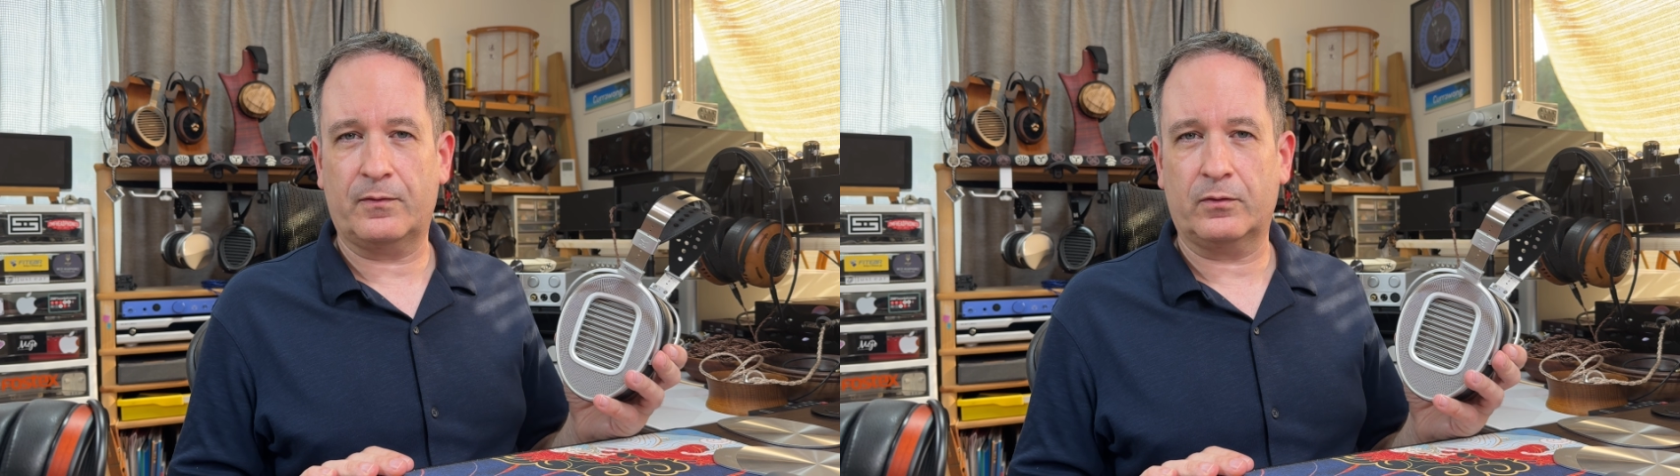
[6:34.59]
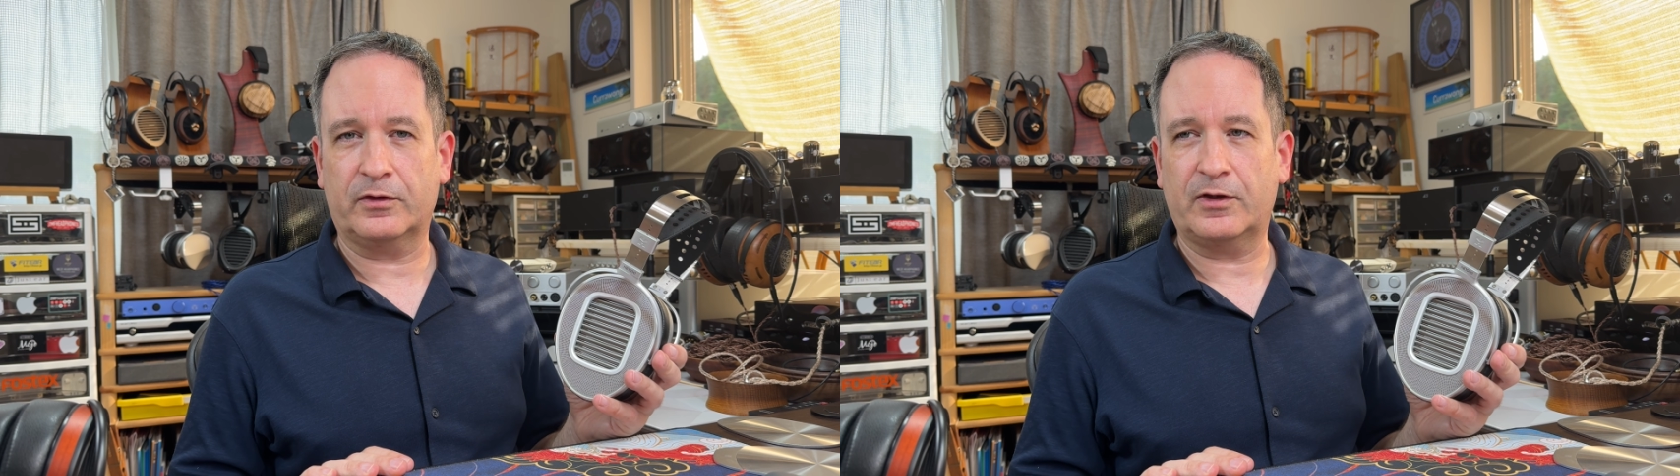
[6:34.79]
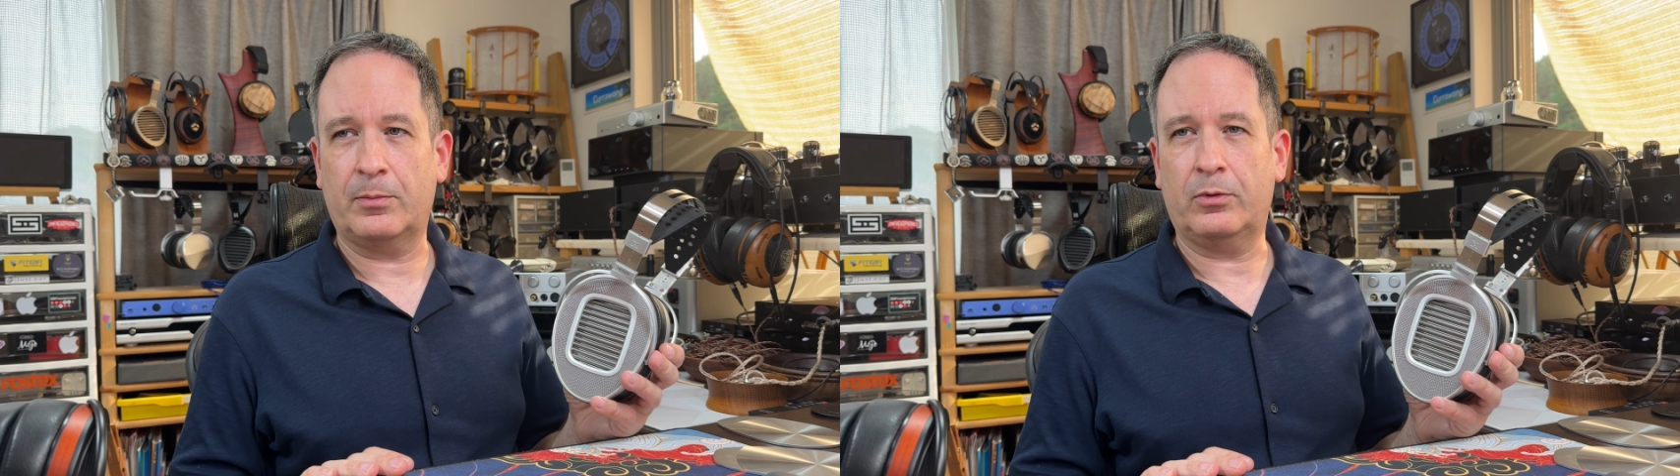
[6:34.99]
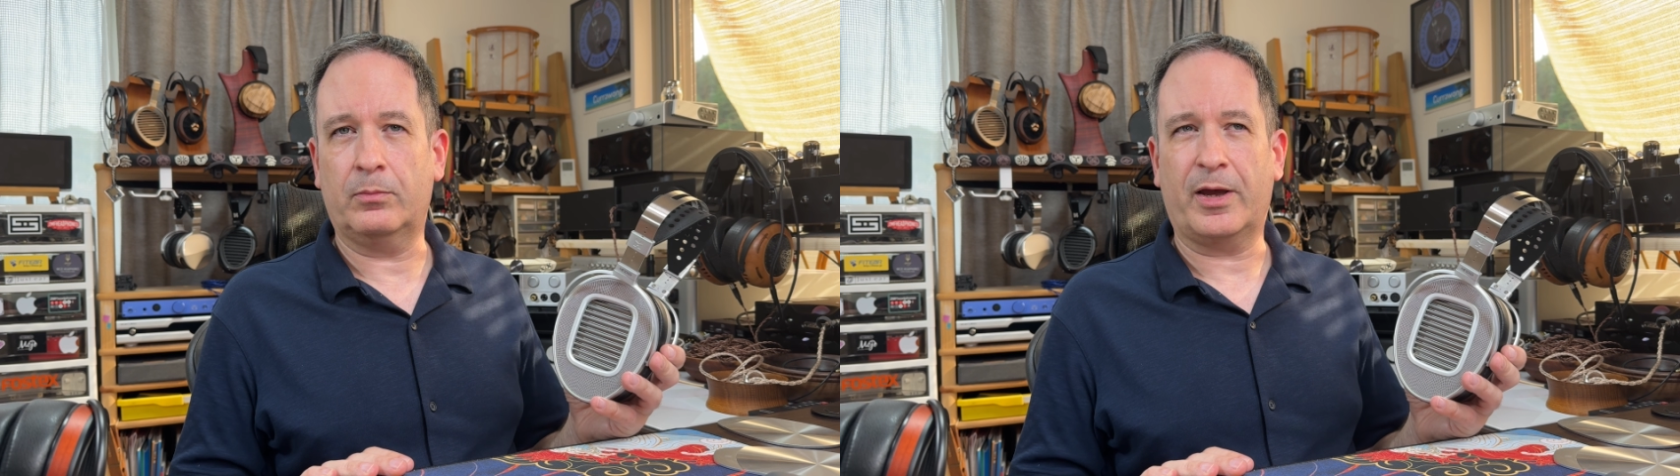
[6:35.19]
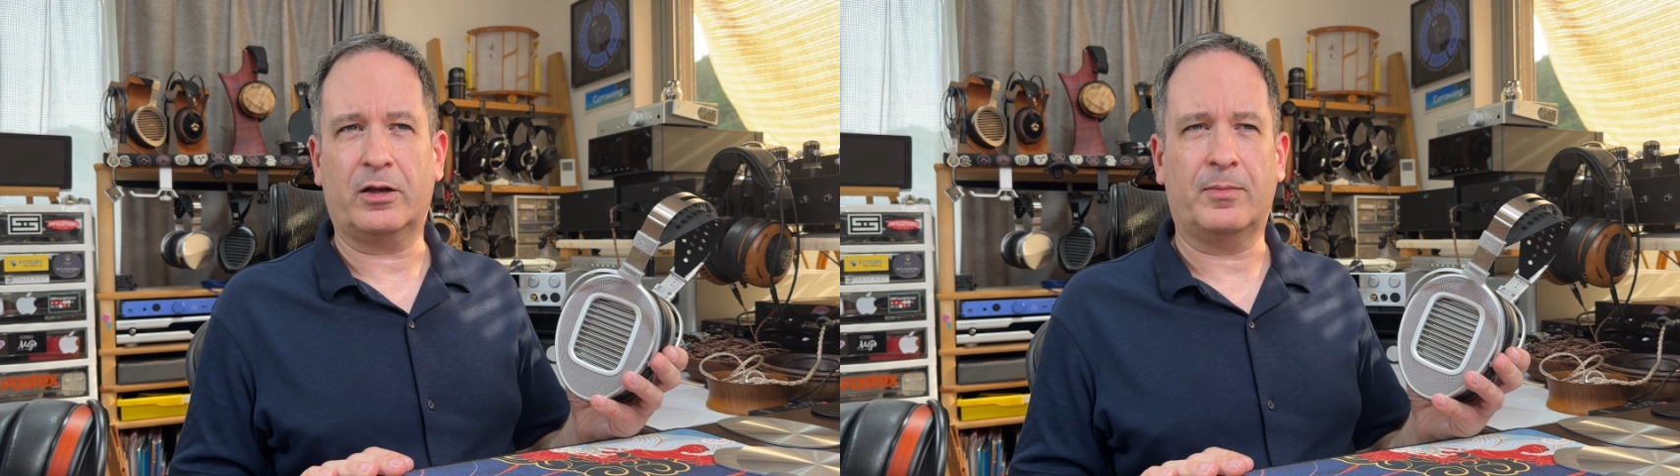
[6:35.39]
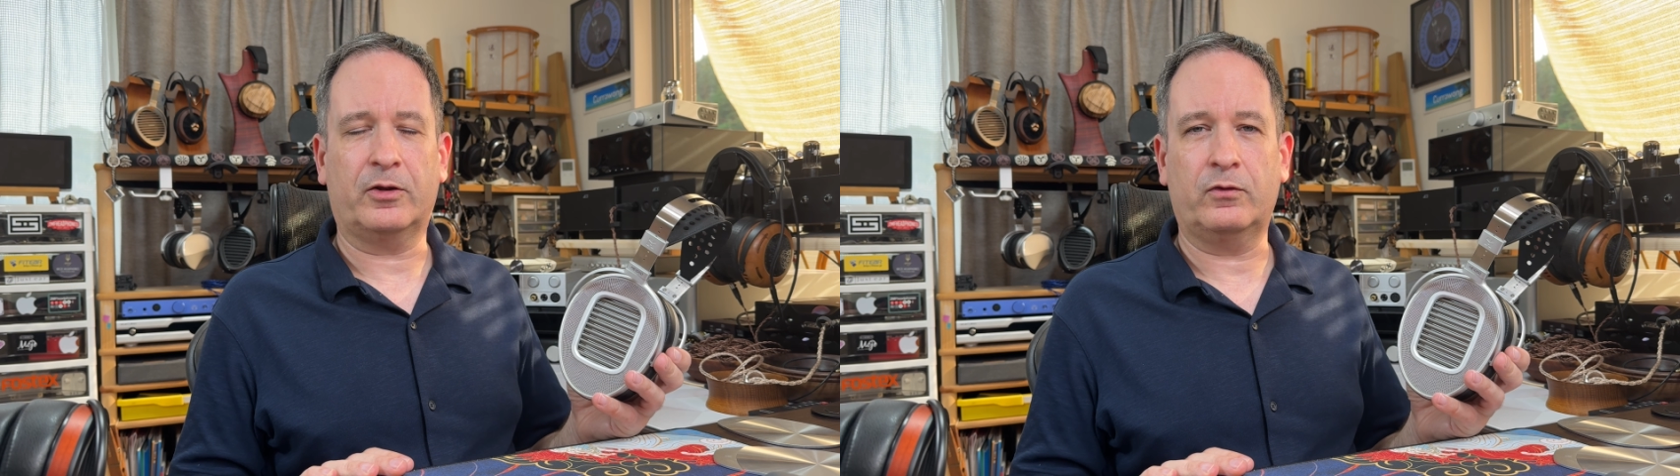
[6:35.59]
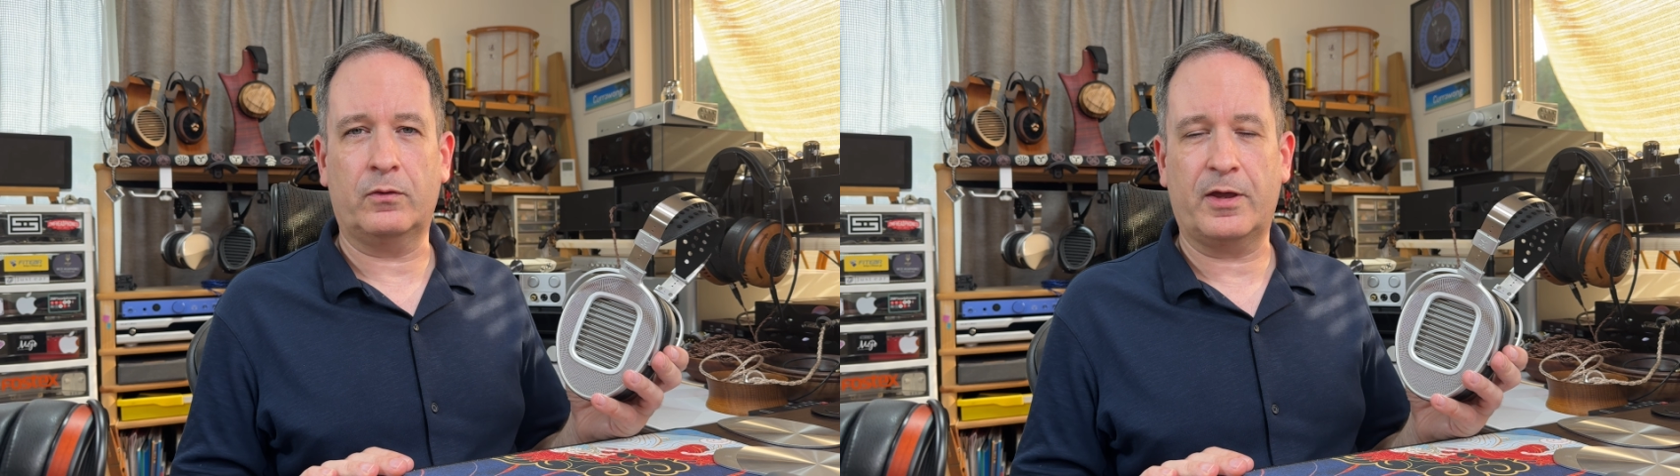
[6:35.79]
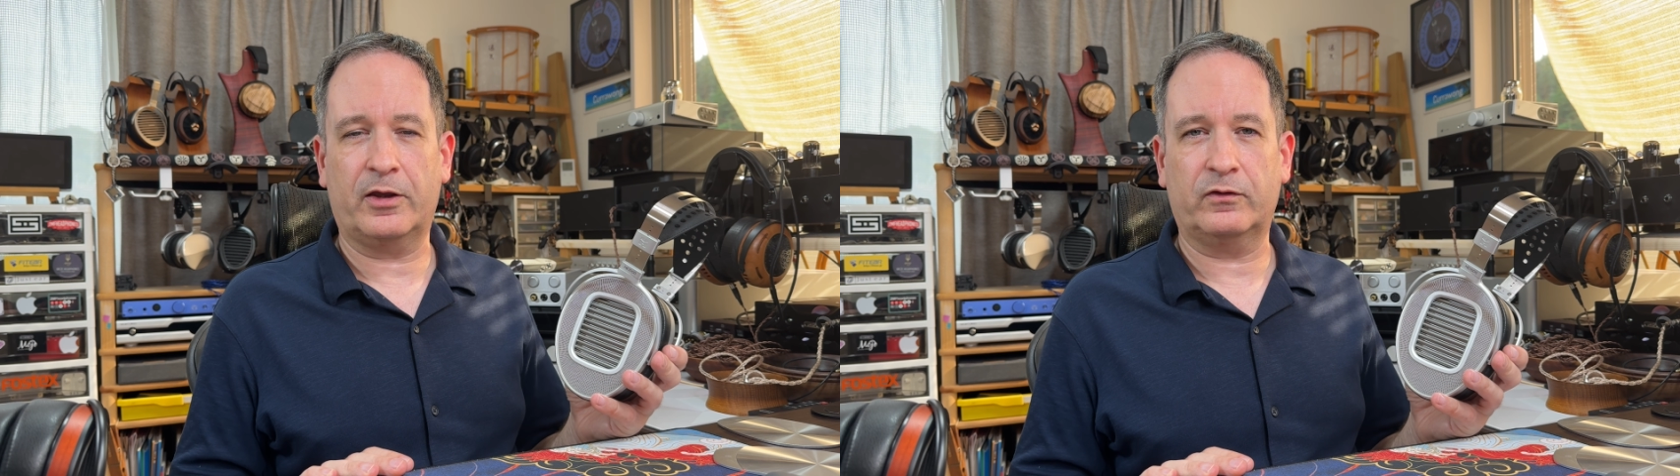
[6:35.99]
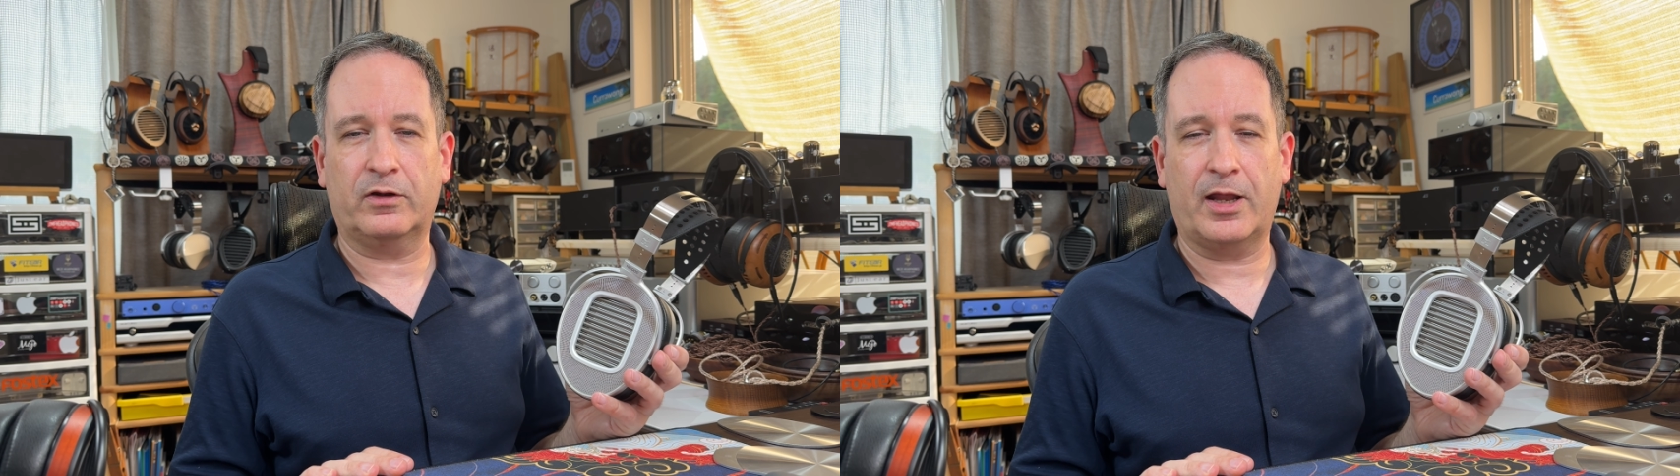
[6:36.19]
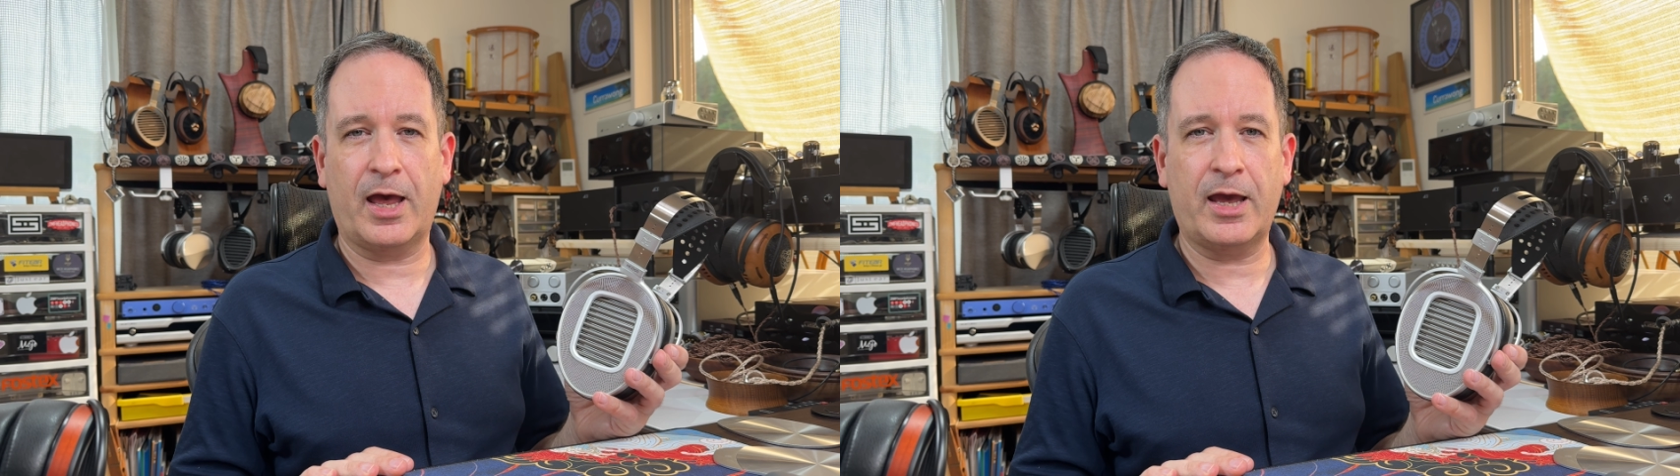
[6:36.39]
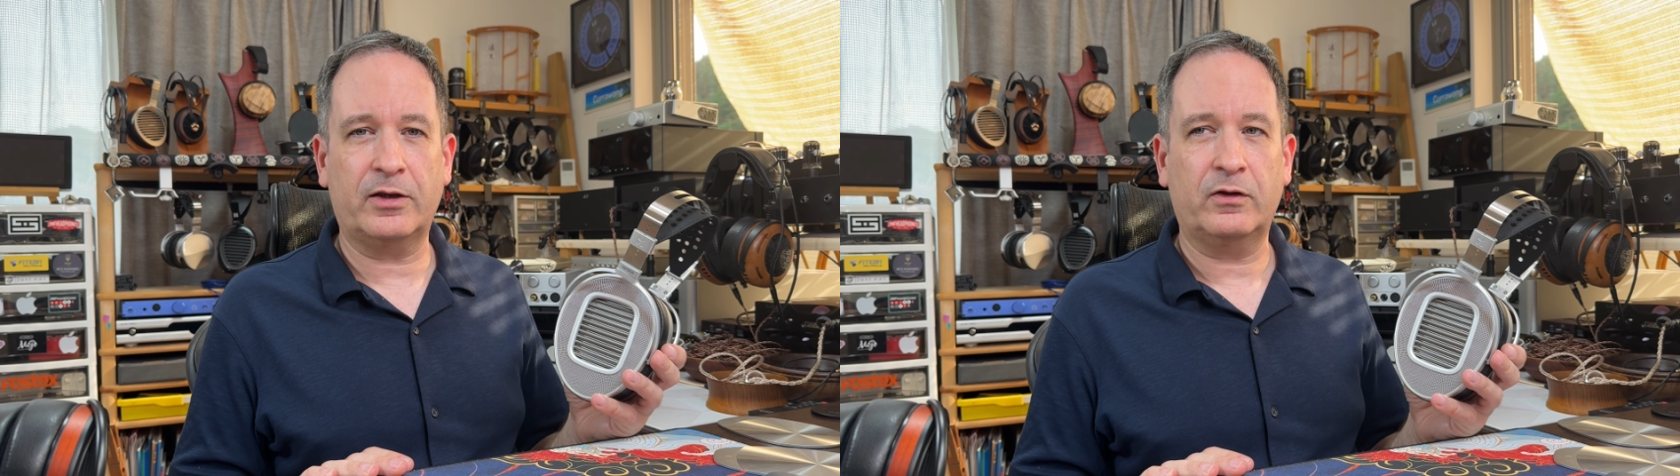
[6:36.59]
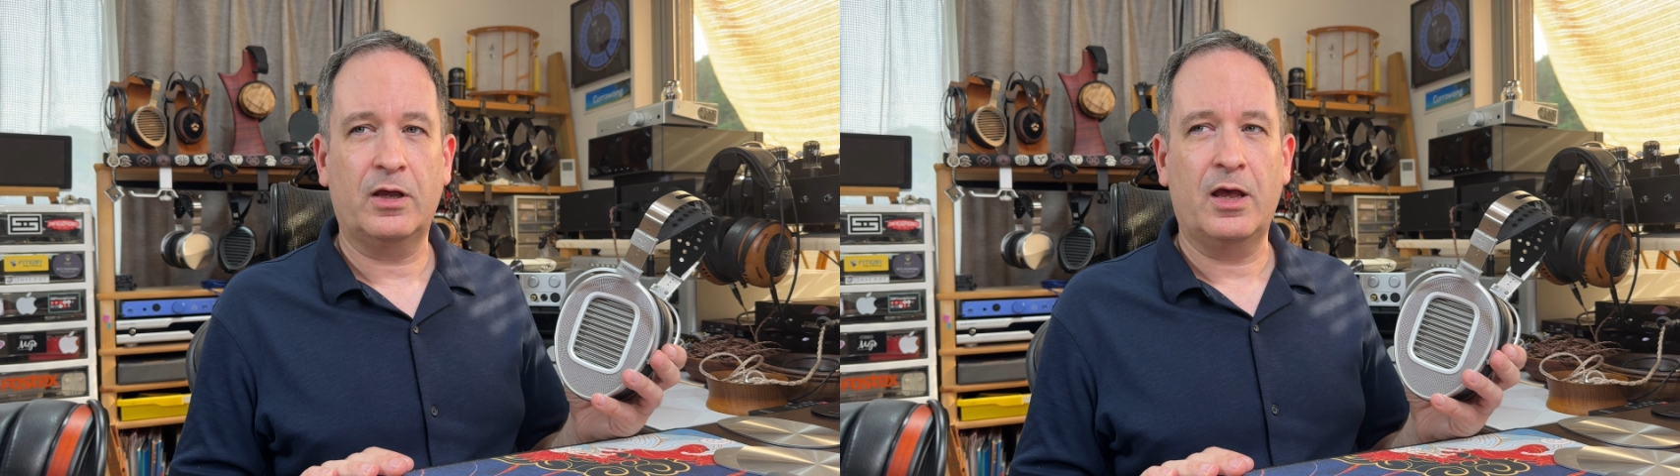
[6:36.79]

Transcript: for example, back in about 2008,